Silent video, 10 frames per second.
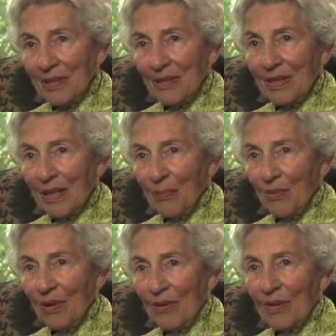the
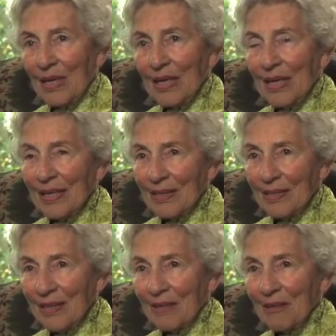keeper of the
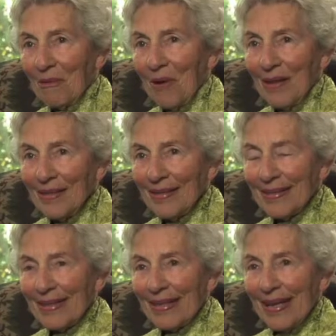keys, as it was,